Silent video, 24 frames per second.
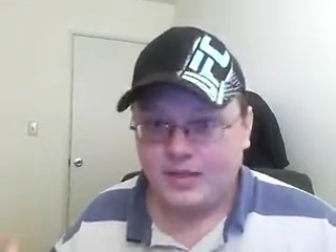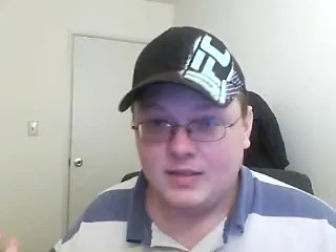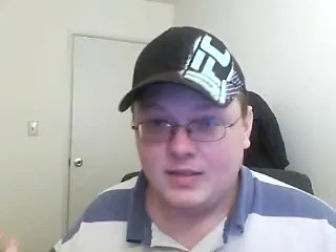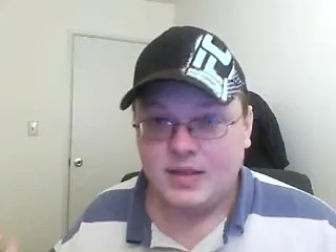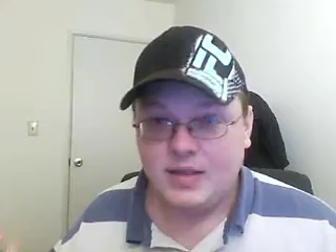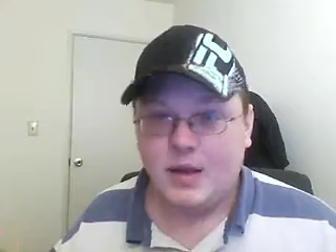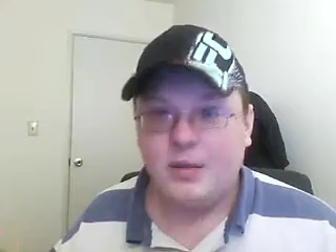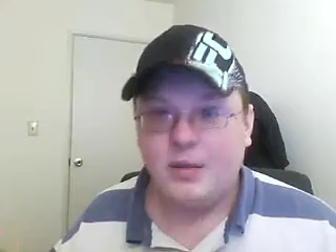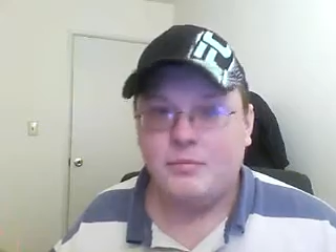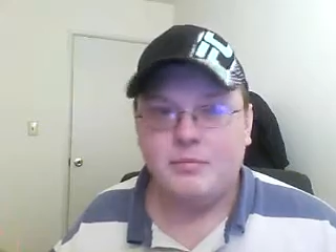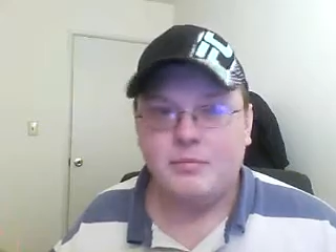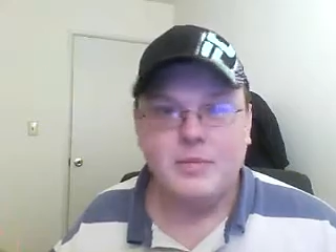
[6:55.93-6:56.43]

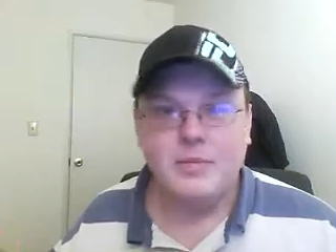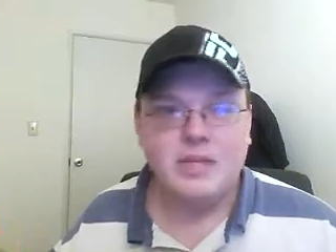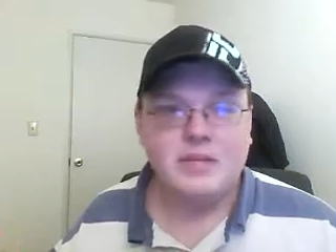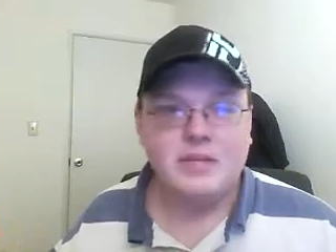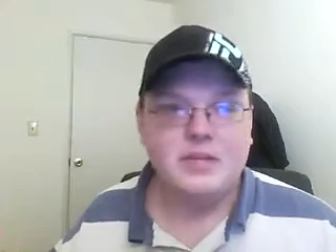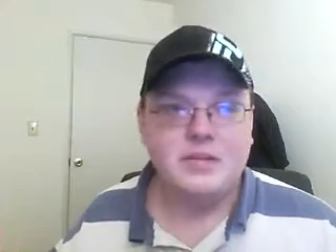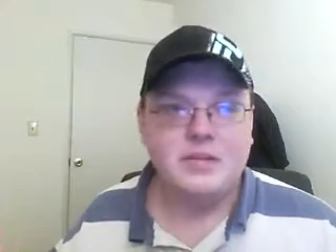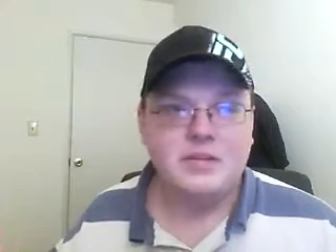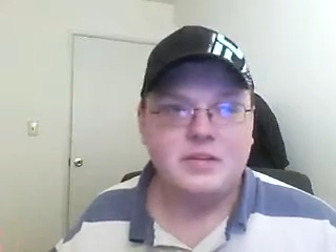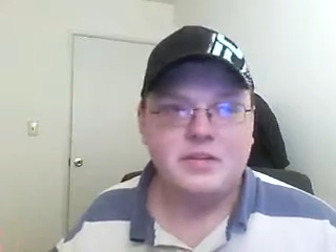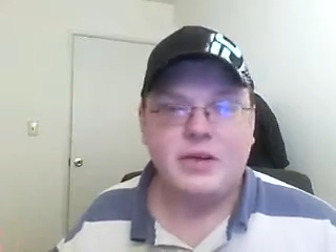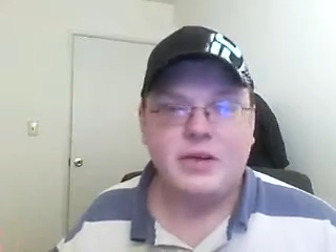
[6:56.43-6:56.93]
That's how
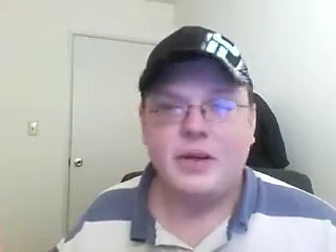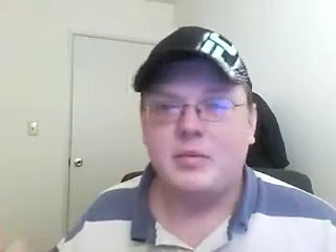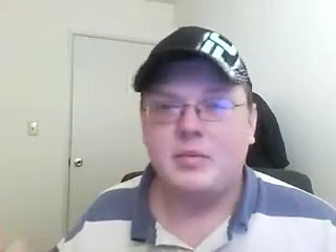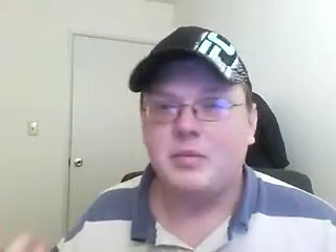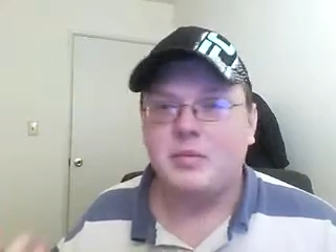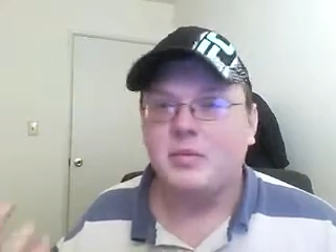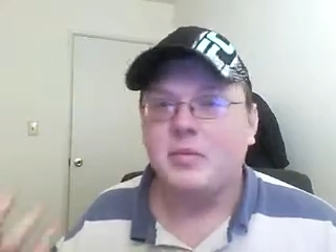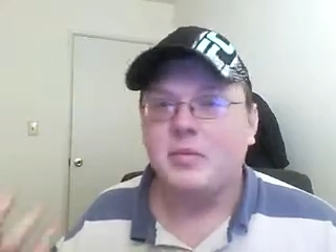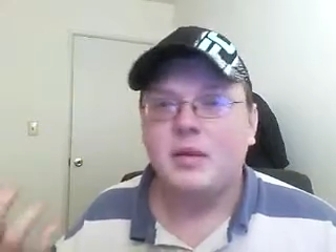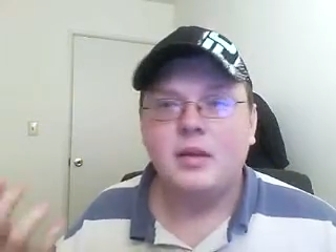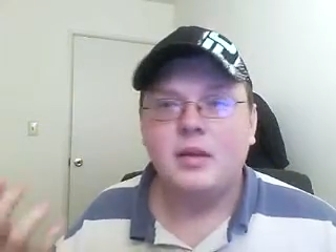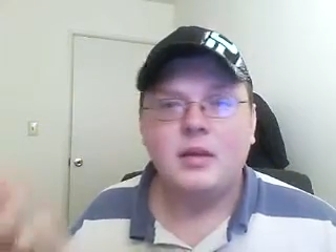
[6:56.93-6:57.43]
best to describe
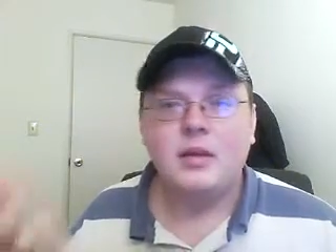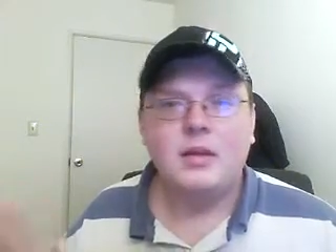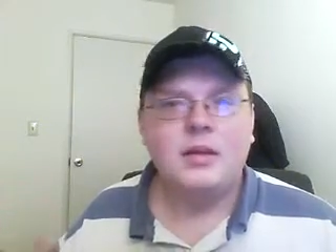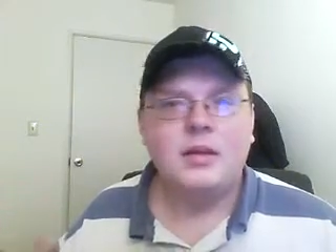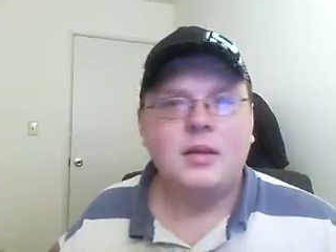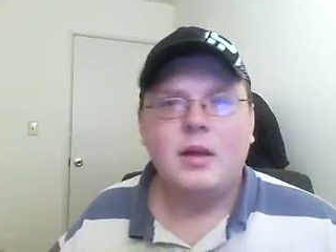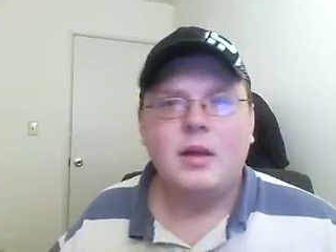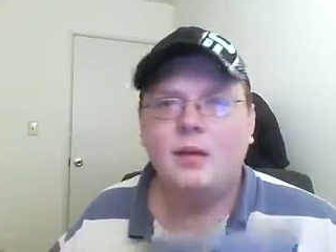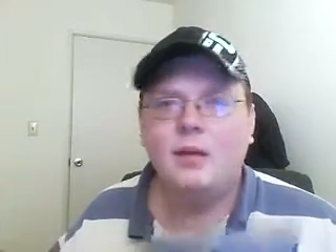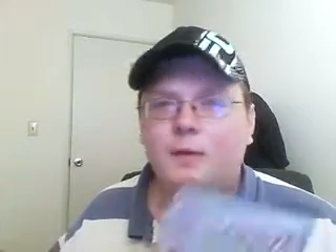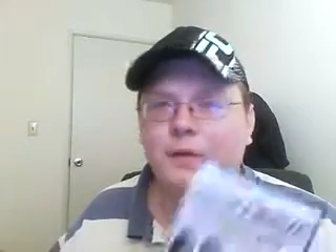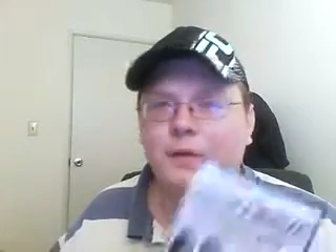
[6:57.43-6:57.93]
him.
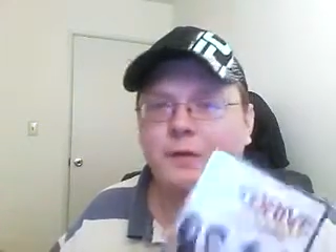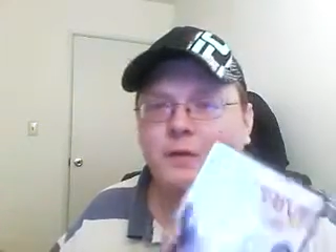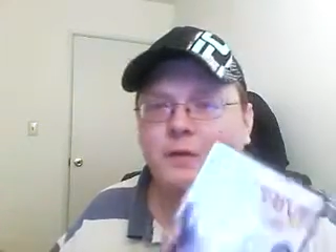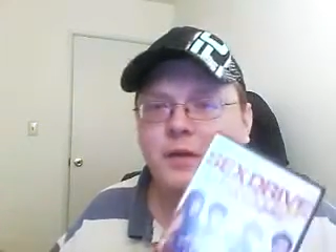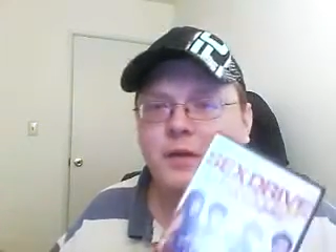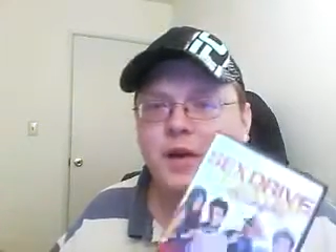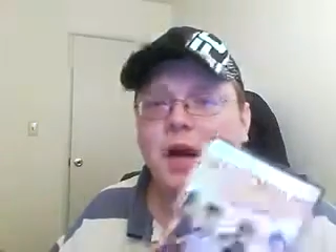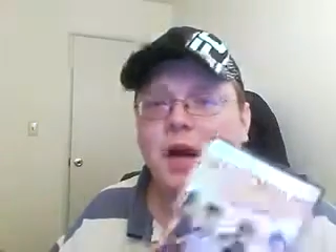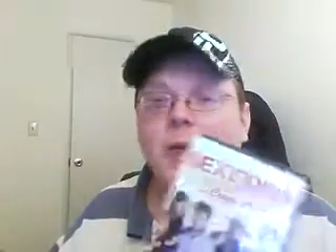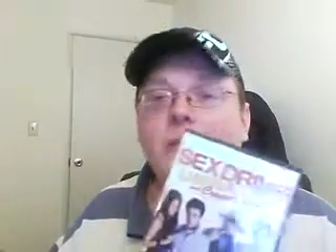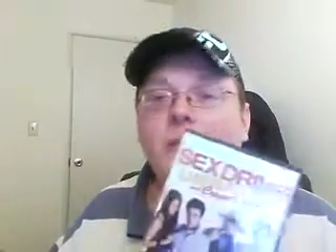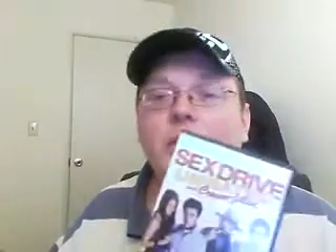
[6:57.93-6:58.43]

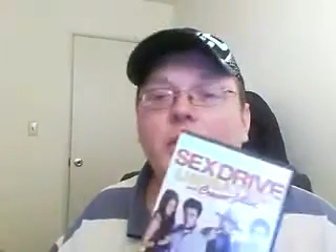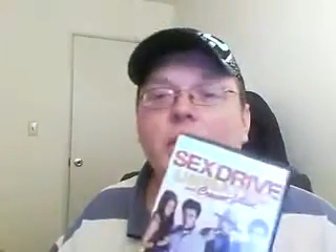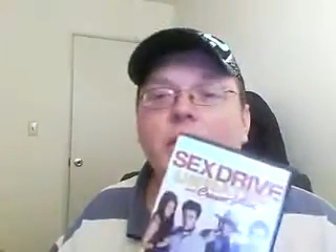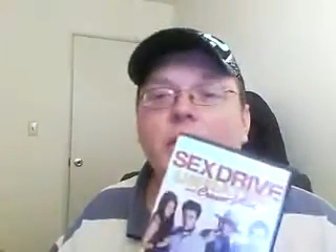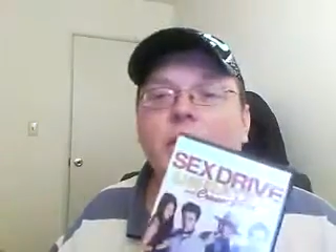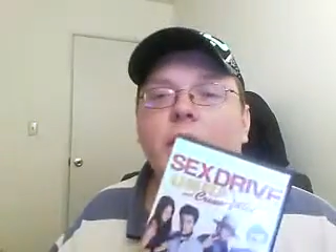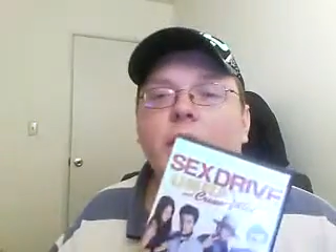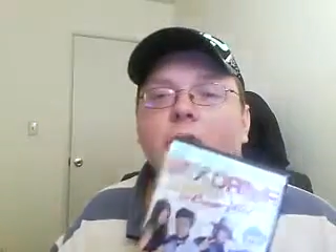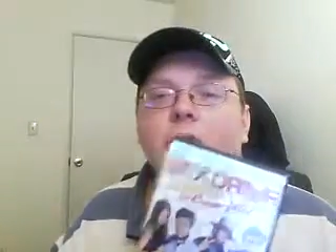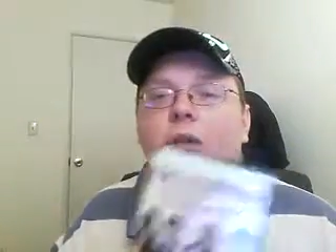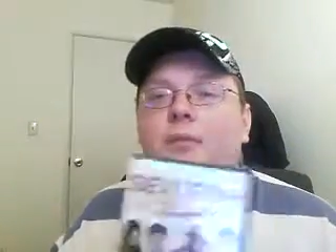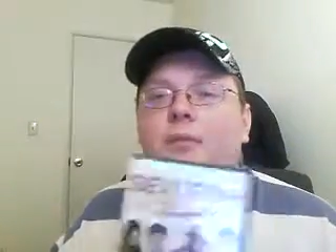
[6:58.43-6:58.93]
Phenomenal
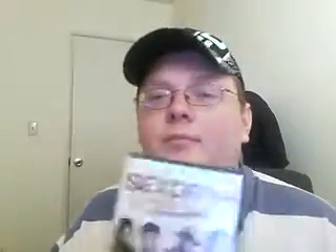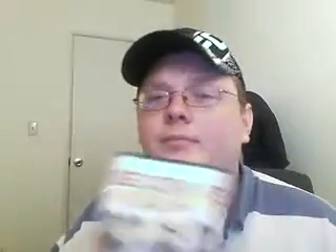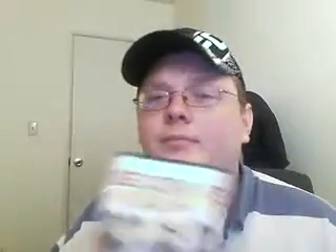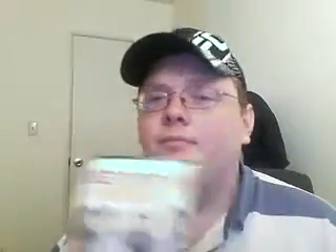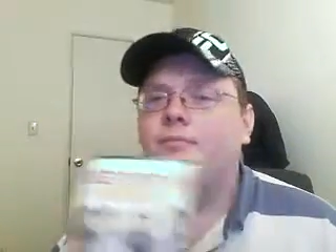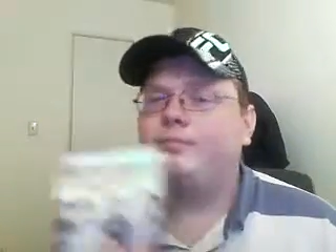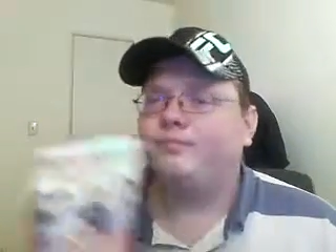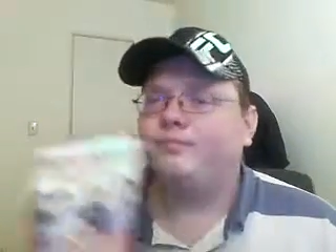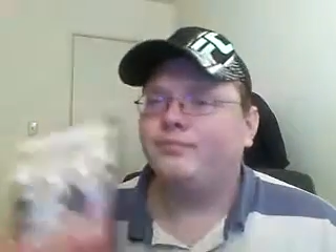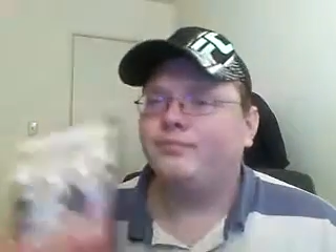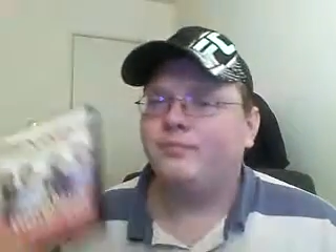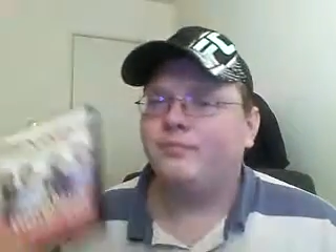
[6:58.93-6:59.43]
here.
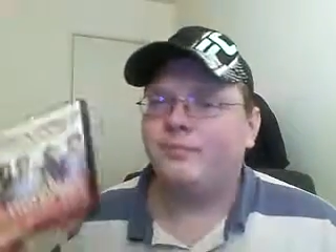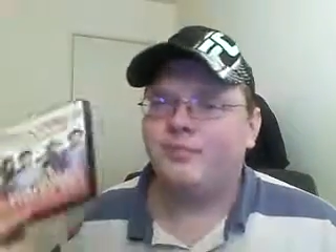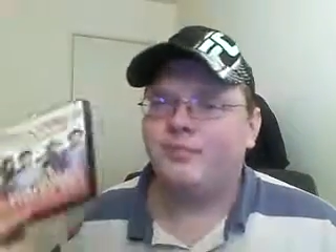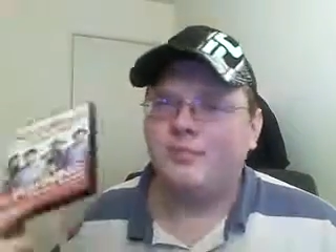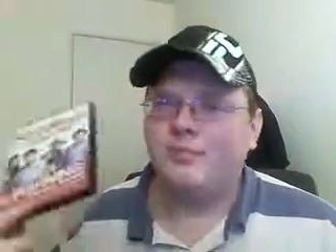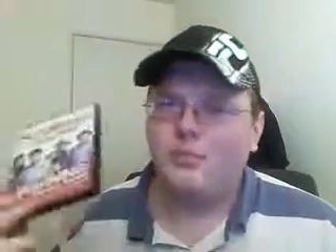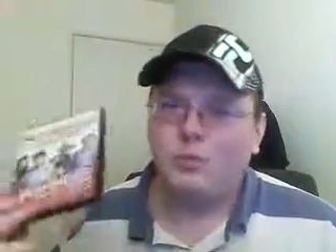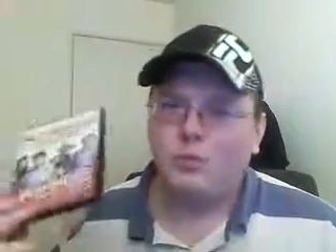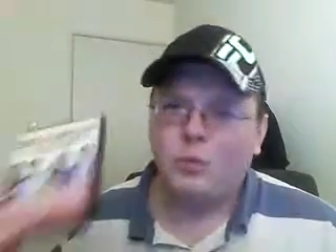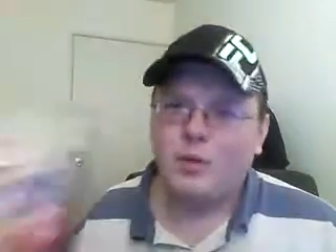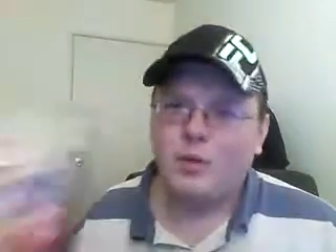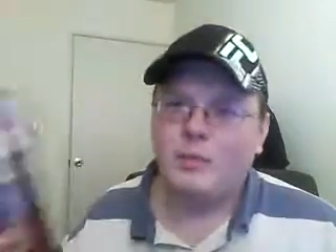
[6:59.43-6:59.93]

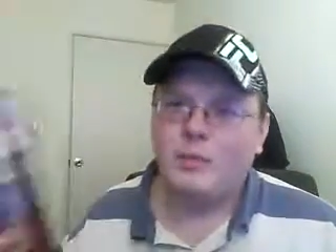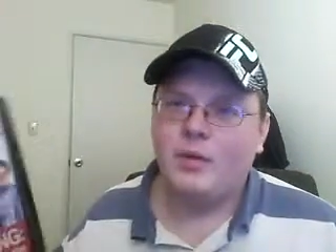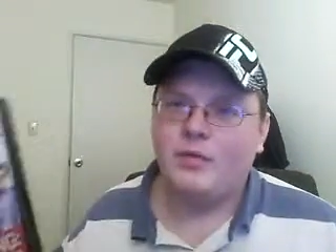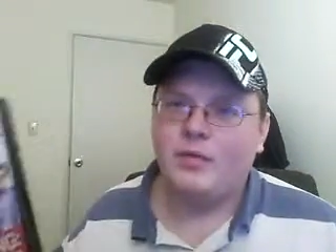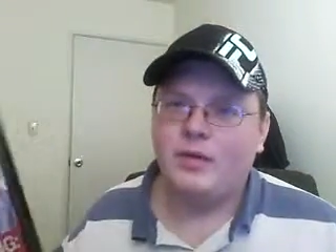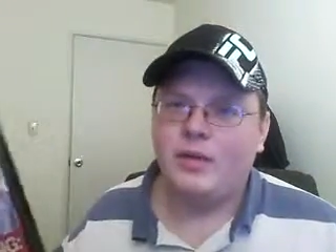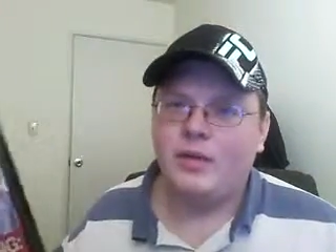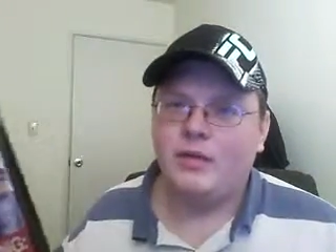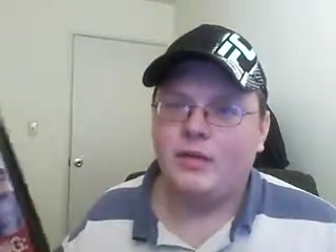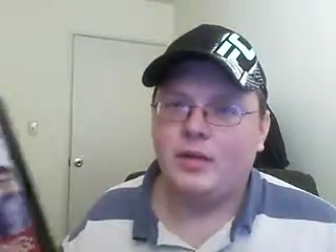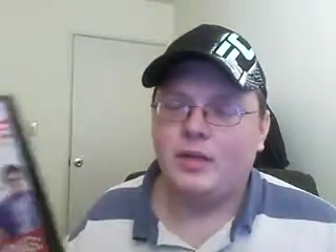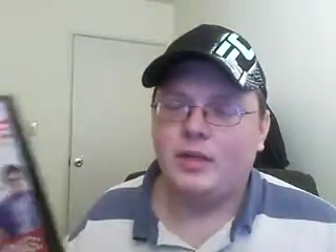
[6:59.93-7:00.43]
One of my
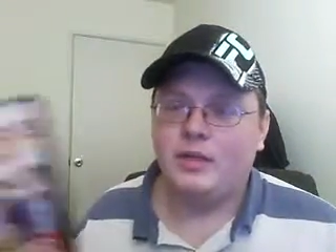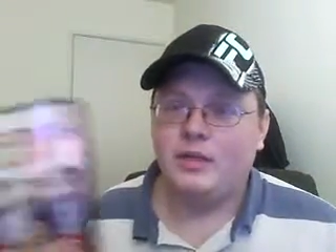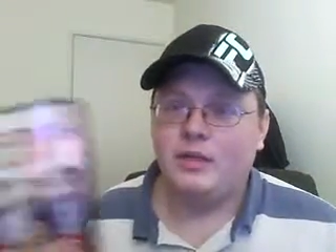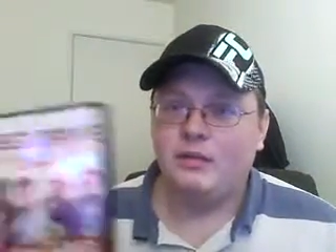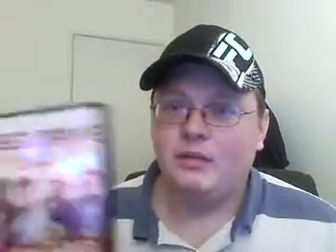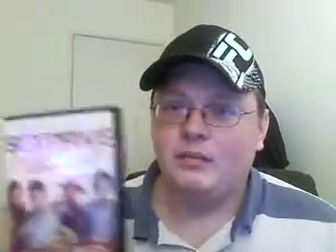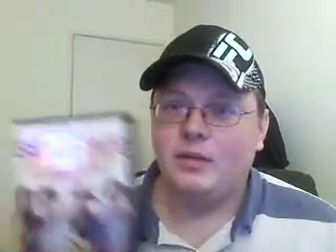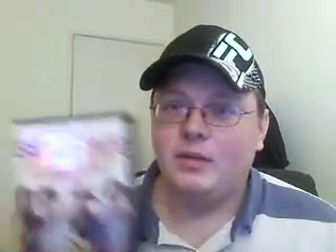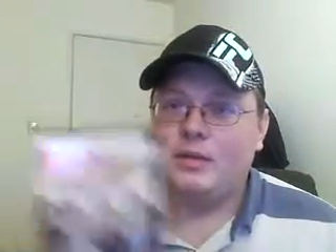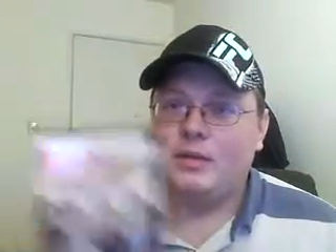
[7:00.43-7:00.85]
favorite.